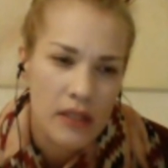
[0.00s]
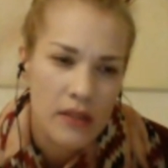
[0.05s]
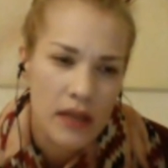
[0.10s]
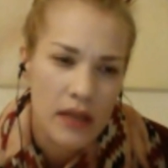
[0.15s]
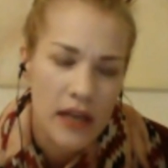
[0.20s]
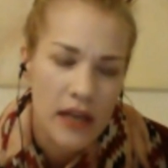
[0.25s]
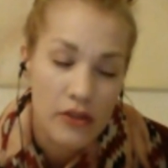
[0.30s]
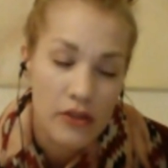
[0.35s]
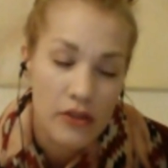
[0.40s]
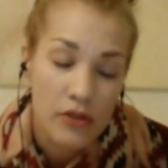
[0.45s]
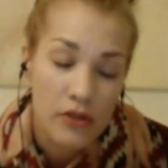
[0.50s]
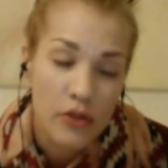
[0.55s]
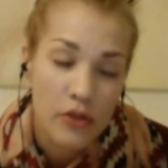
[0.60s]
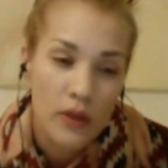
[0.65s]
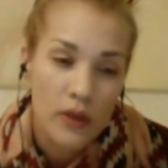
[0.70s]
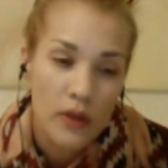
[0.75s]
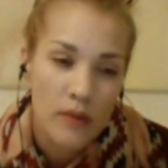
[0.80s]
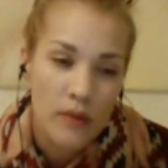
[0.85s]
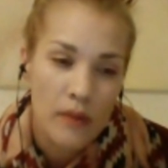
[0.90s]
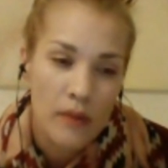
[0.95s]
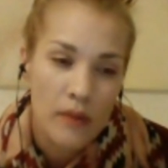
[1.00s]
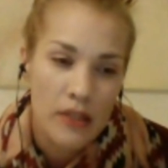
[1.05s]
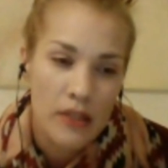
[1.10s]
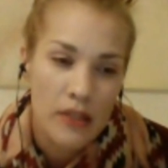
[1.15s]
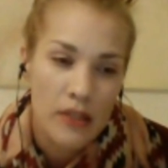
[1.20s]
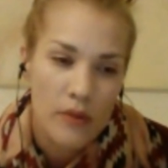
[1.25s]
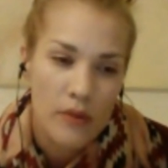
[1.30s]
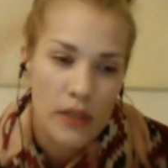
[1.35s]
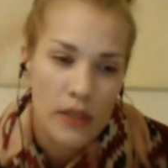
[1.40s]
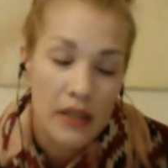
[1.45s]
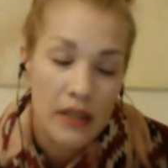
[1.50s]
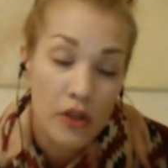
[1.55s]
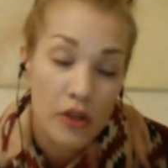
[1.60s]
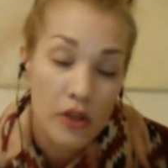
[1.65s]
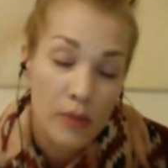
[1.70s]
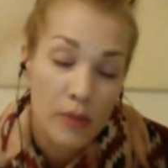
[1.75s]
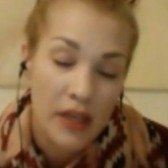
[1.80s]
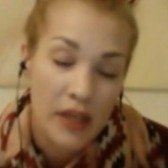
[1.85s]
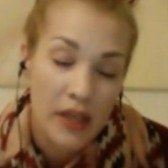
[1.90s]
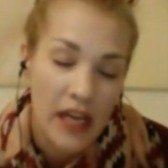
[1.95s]
has to do with my interest in
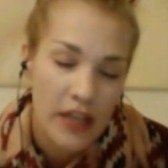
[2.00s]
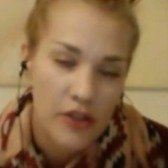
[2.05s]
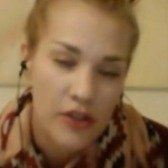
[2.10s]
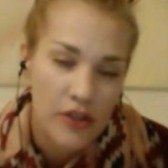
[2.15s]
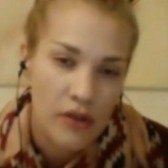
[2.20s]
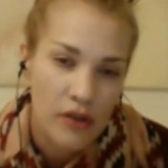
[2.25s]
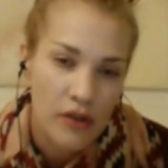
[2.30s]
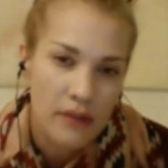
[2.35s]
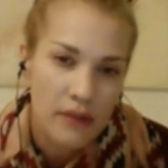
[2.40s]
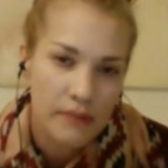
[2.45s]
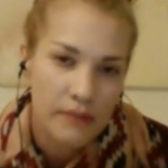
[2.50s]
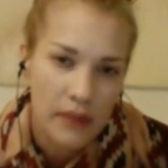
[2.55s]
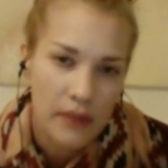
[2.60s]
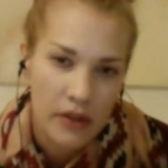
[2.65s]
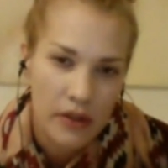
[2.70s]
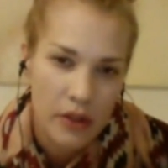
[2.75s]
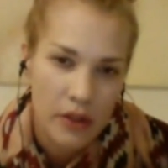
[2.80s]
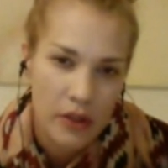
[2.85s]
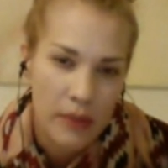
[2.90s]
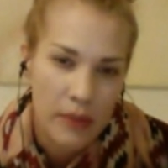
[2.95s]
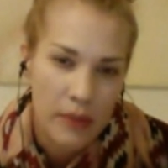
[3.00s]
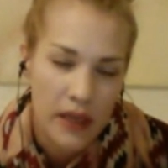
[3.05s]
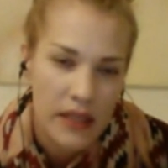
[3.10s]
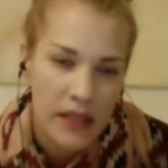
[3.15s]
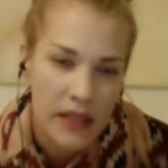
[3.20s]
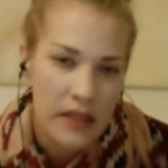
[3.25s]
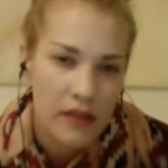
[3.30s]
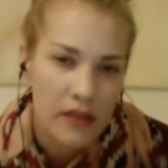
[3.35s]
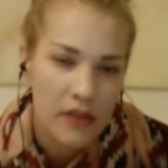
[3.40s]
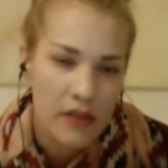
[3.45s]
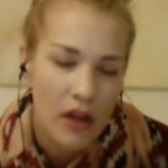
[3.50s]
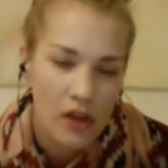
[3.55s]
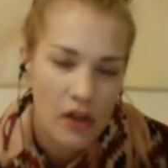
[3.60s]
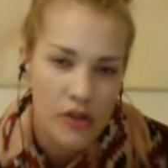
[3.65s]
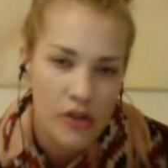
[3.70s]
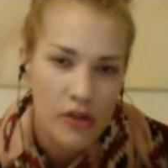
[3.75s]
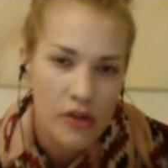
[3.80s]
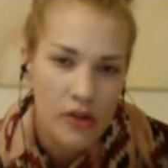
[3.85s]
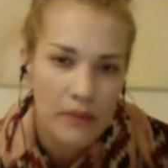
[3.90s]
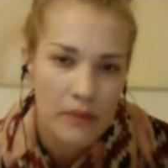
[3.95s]
human nature and humanity and
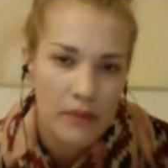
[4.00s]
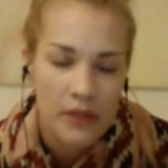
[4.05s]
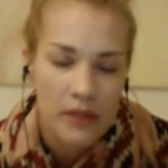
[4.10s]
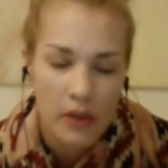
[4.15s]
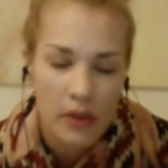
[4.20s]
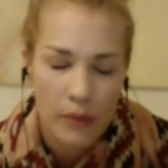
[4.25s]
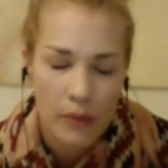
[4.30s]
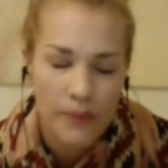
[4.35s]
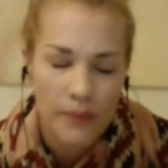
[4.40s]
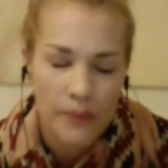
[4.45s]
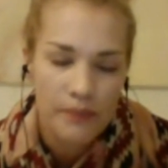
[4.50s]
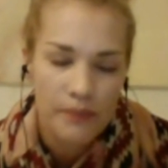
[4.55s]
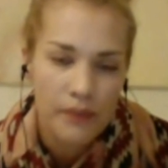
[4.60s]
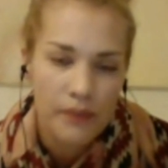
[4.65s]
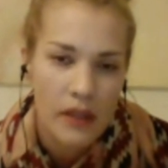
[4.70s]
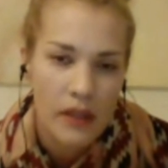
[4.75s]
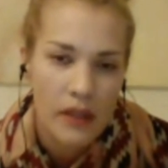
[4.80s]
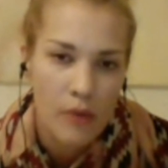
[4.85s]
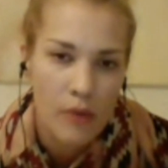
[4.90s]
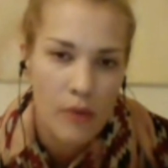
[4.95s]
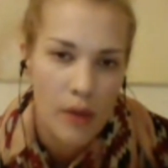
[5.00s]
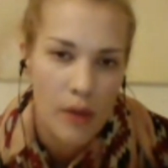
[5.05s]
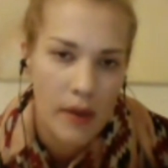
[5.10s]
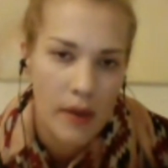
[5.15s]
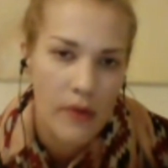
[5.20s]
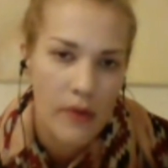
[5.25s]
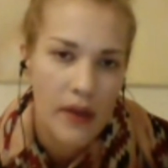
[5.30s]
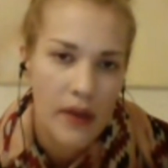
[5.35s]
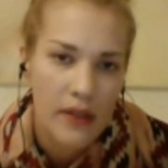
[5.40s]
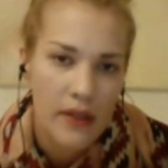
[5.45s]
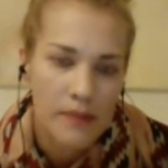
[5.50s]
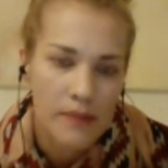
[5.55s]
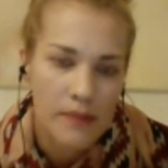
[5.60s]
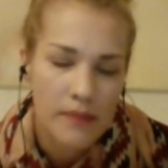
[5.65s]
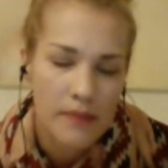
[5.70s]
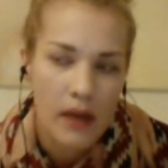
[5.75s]
culture. So it's more about that.